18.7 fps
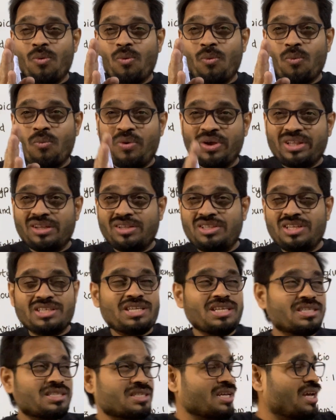whether this
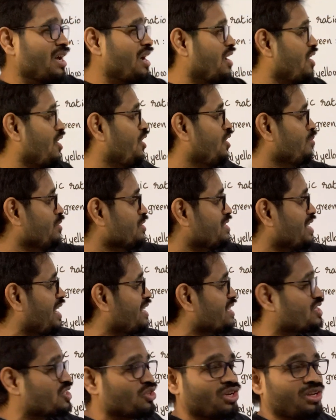is a
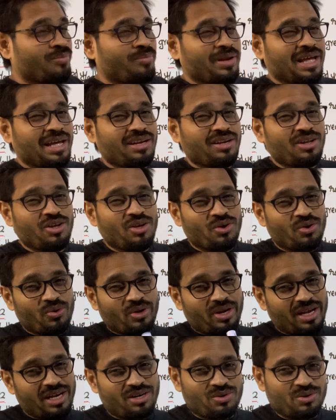homozygous tall plant or a
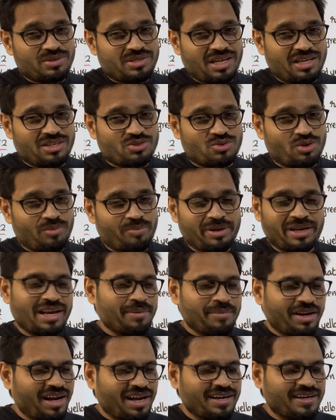heterozygous tall plant. Am I
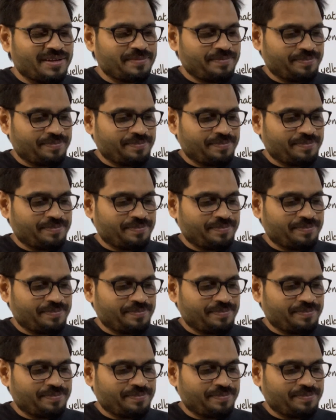right?